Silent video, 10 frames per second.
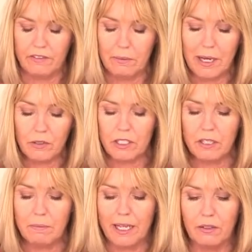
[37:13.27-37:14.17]
If I'm out
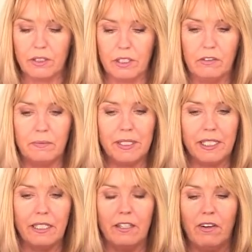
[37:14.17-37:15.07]
and about or I'm
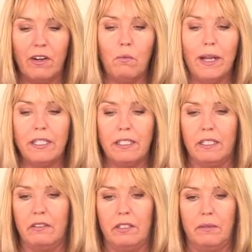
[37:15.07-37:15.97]
sitting around
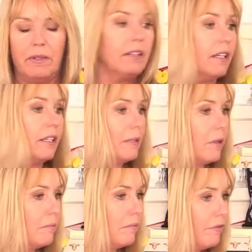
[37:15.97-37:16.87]
waiting or something, then
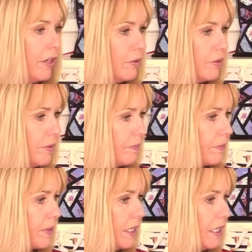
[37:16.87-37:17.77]
it'll be on my phone.
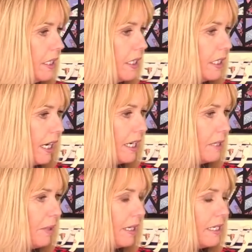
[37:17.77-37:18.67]

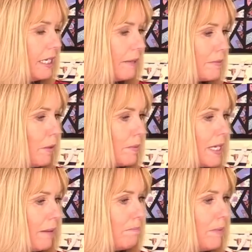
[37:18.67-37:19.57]
iPad, laptop,
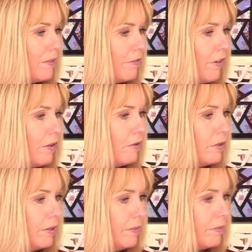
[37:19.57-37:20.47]
tablet,
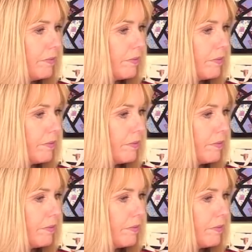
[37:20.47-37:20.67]
phone.